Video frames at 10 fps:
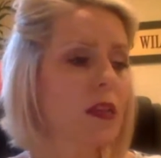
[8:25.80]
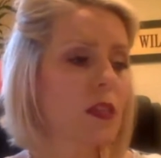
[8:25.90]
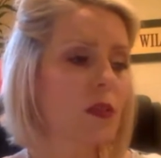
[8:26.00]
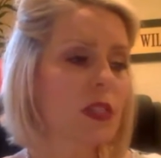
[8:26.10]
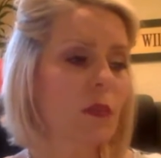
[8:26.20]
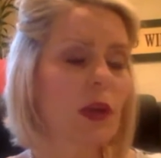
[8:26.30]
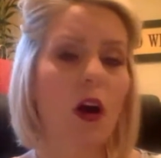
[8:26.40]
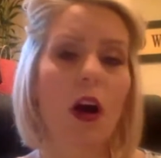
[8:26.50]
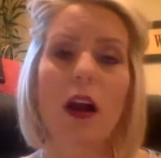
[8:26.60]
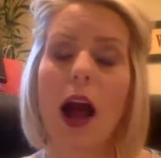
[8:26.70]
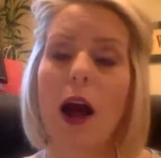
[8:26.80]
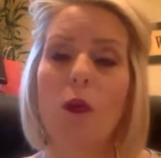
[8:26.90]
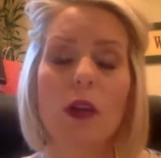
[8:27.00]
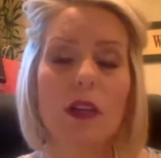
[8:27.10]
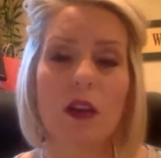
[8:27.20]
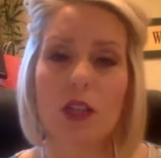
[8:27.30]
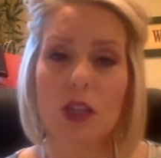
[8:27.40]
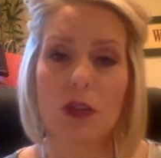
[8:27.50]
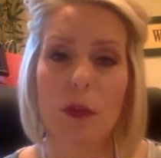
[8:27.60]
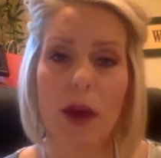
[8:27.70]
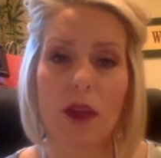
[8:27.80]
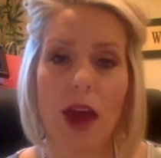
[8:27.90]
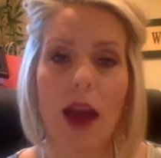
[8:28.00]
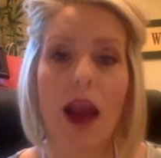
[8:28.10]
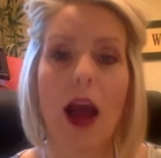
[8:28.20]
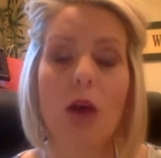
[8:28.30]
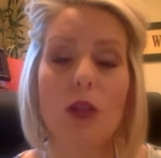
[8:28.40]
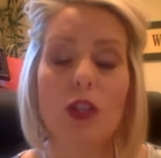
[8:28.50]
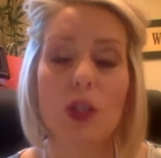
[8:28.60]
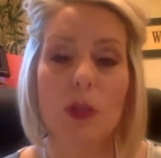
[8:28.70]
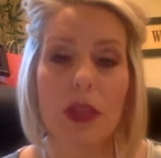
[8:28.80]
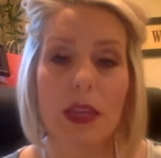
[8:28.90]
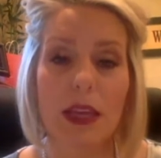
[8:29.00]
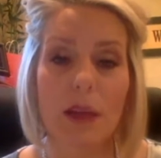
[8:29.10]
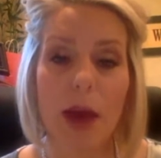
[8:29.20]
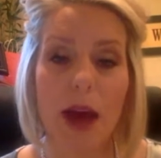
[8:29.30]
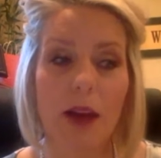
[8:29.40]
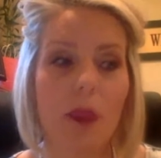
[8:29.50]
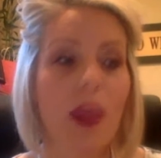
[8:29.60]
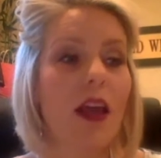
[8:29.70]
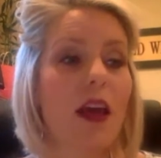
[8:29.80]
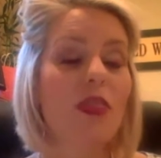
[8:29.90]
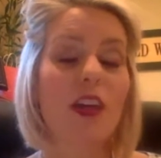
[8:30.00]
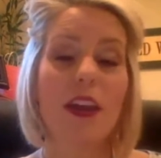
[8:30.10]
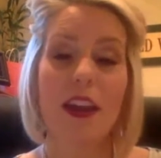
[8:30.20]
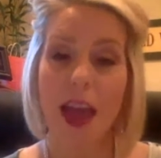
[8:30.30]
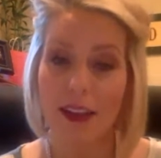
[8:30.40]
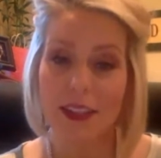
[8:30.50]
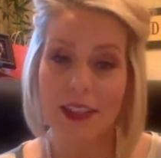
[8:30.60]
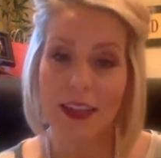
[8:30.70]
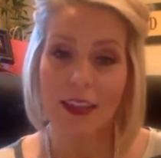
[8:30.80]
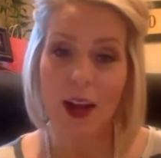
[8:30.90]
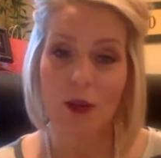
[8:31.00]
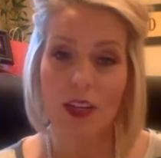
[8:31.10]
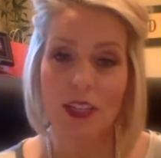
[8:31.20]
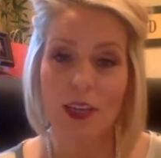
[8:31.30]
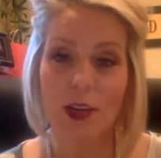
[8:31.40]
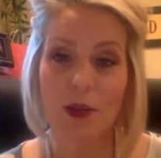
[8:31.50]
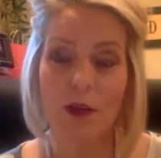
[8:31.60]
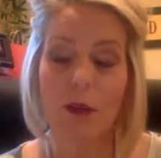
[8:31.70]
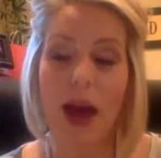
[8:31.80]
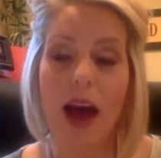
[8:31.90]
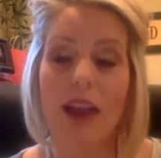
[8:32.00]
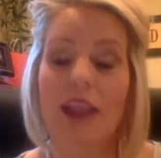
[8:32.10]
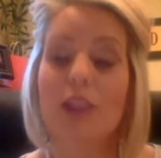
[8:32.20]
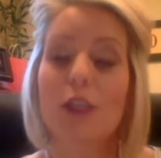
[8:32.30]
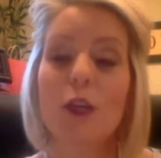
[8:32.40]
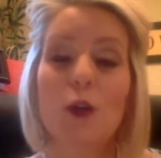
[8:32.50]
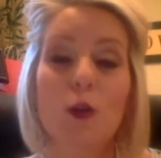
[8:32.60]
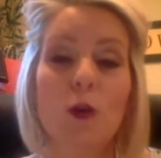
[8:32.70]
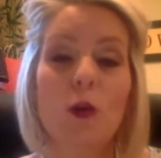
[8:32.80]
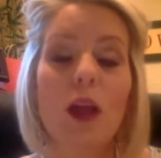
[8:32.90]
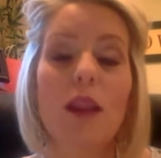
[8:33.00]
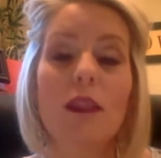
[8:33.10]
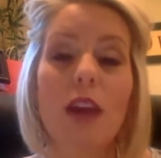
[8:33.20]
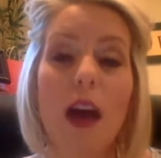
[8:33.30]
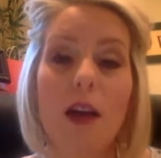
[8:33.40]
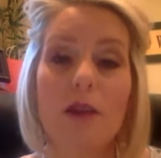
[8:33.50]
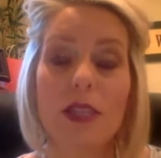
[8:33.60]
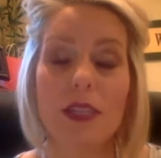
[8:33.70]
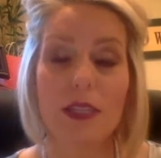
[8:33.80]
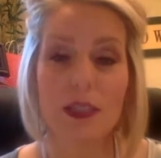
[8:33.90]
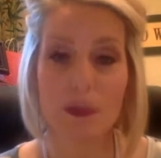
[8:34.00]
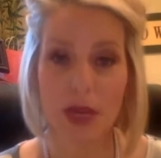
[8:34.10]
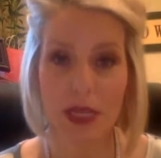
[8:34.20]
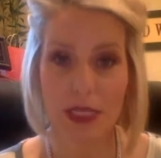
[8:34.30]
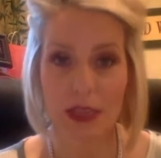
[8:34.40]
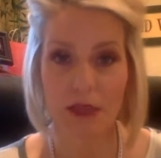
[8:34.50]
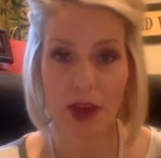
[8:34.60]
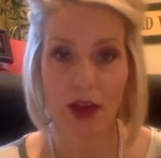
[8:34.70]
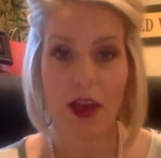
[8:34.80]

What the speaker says: So seminar, I want to talk to you about that. I want you to be thinking about it. The next thing that I want to tell you about is who loves to be a diva.